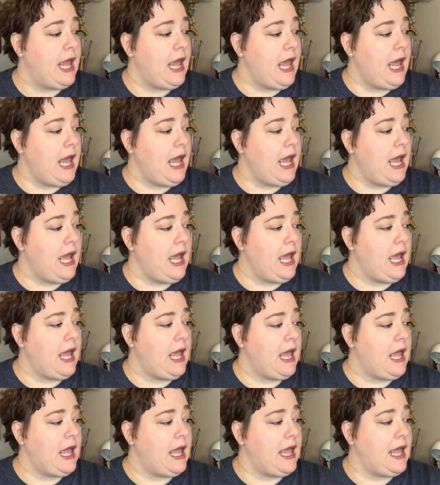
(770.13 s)

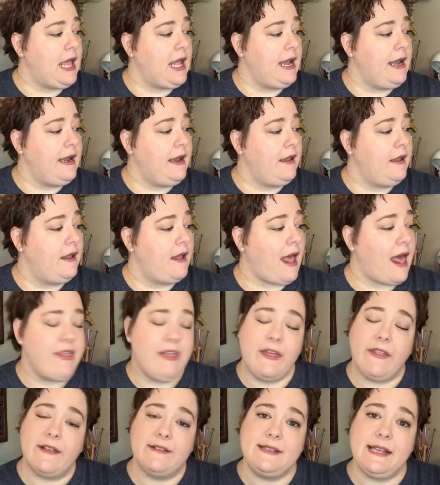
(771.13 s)
And I
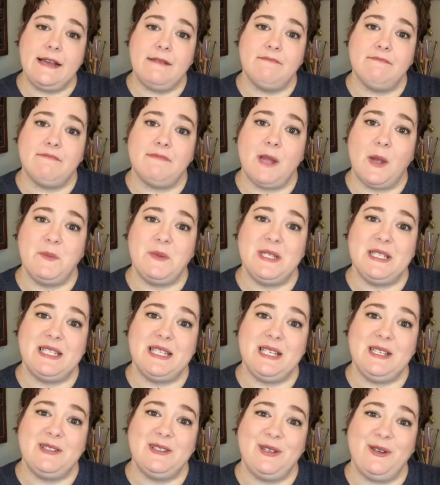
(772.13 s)
think that's it. Hope to
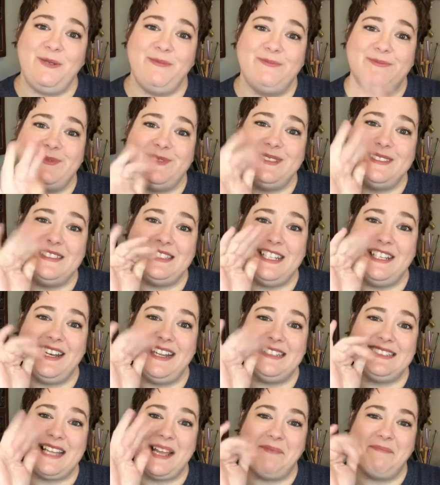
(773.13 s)
see you soon. See you
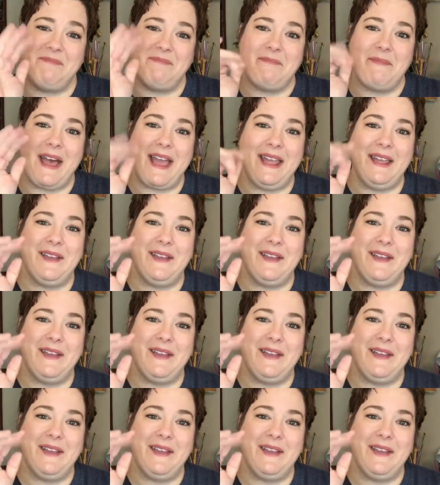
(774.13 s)
next time. Bye.